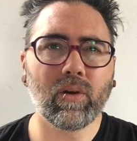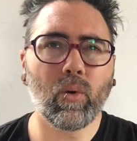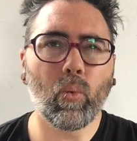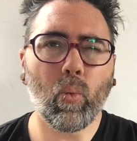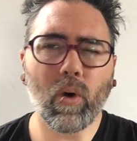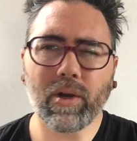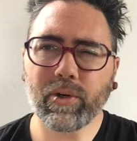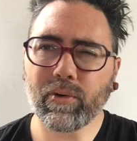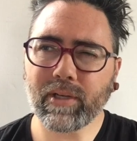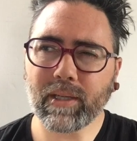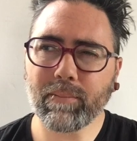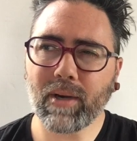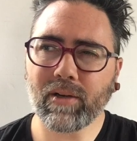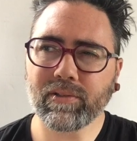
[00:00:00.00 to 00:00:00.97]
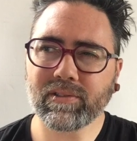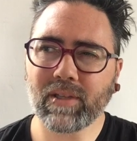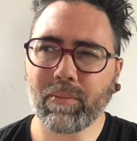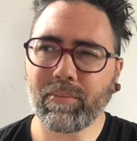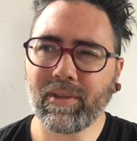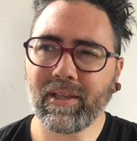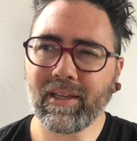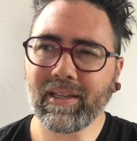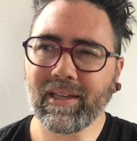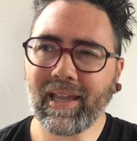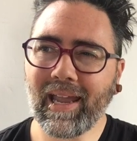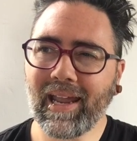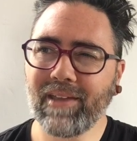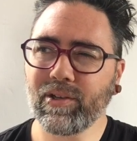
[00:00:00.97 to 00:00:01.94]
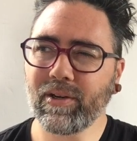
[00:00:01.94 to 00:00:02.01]
wondering about something
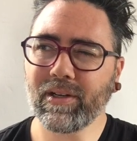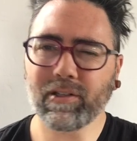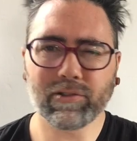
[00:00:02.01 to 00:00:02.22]
and they're in a